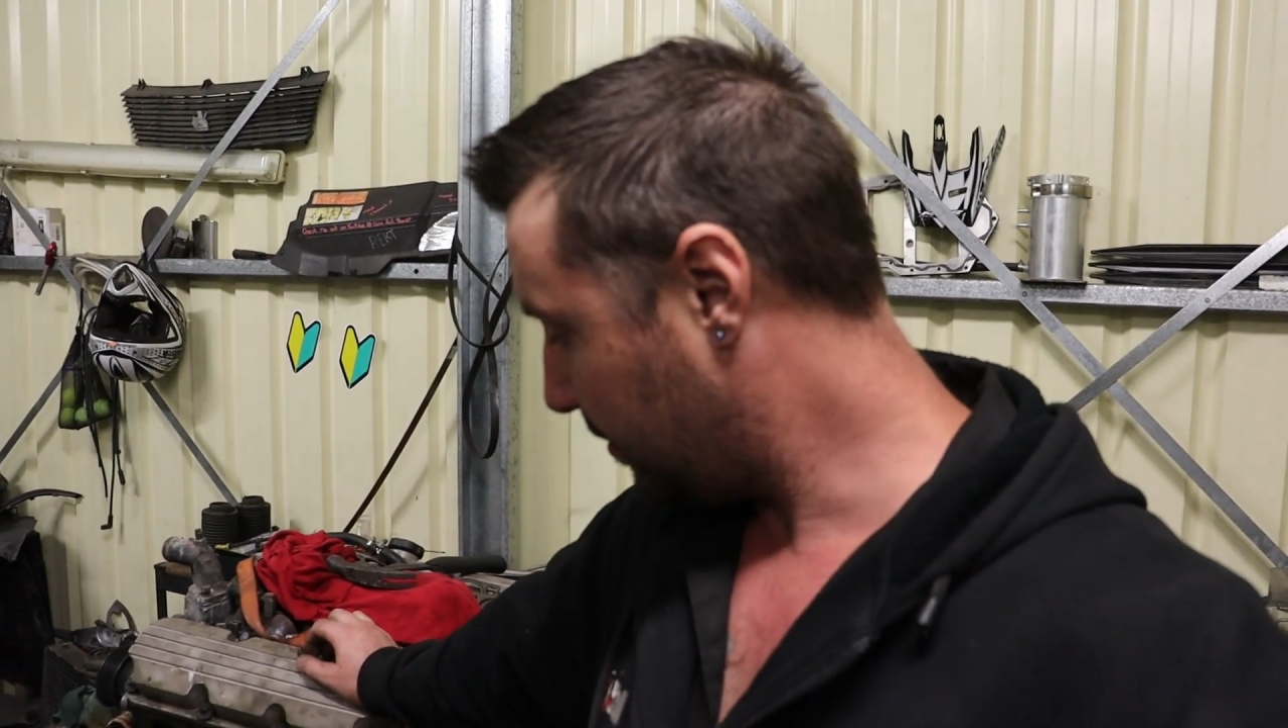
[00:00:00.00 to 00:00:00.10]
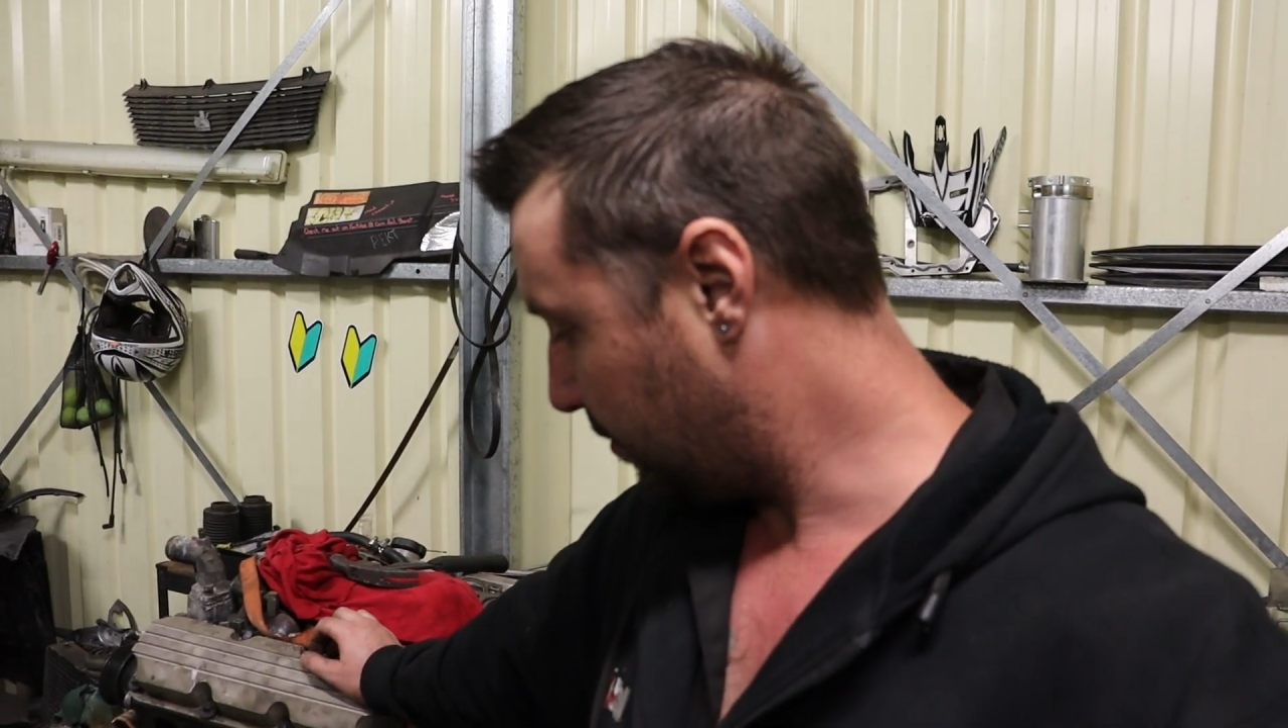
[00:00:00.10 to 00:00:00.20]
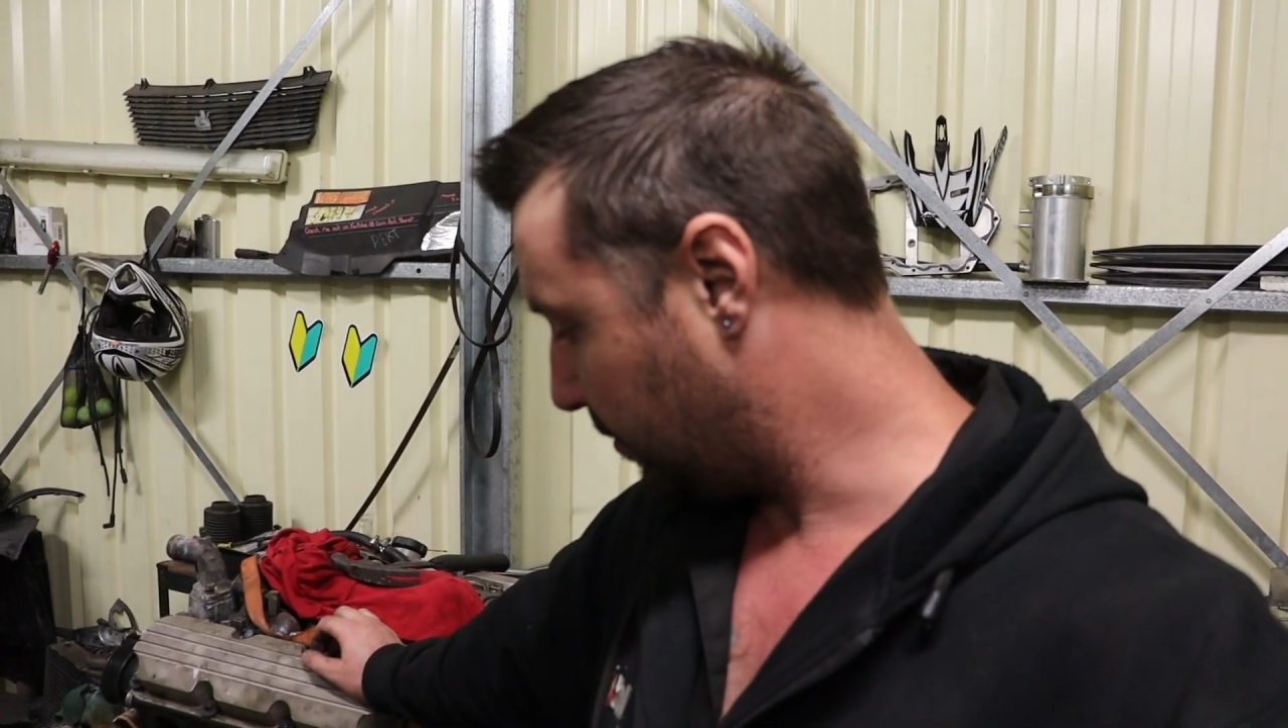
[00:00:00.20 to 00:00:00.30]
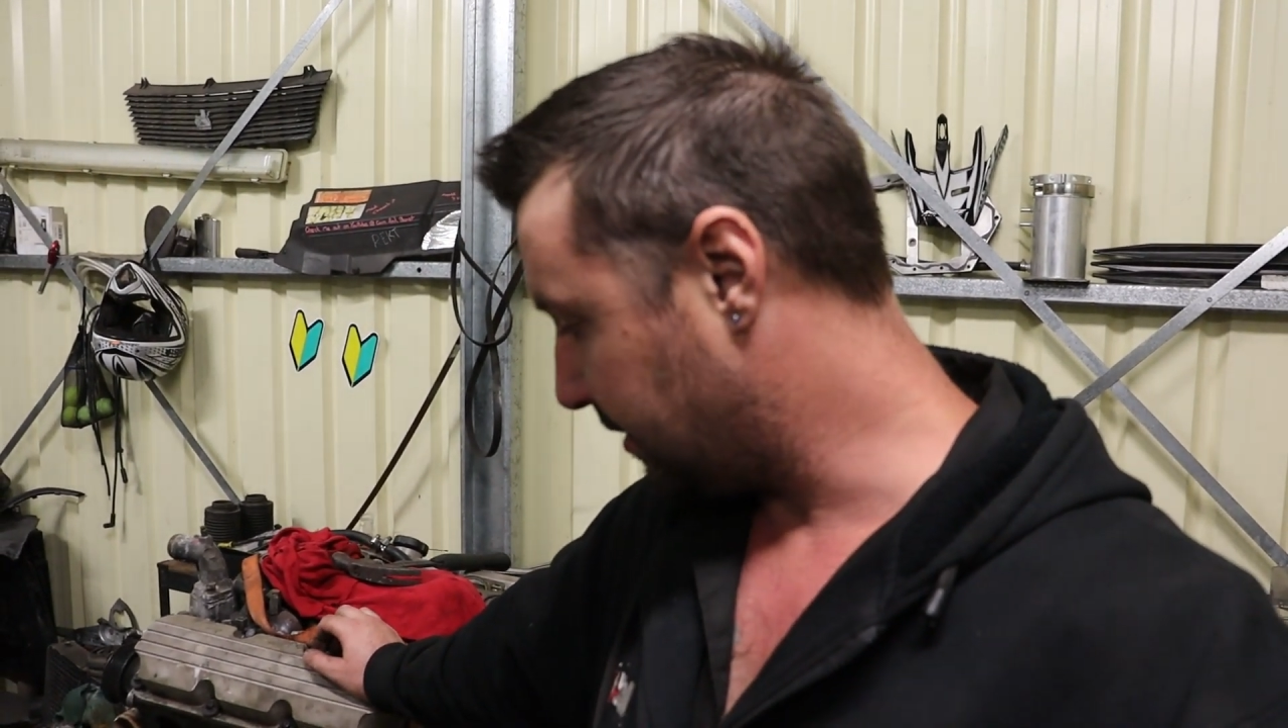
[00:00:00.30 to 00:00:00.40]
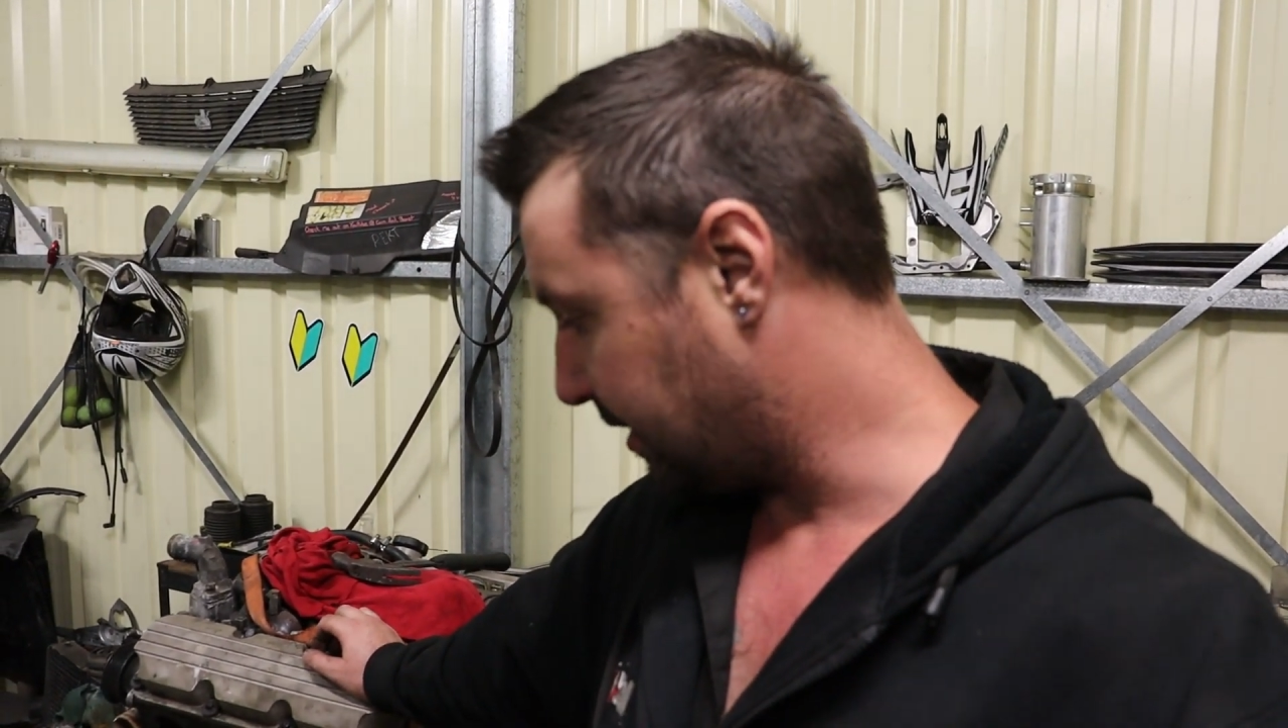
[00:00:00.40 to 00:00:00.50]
all this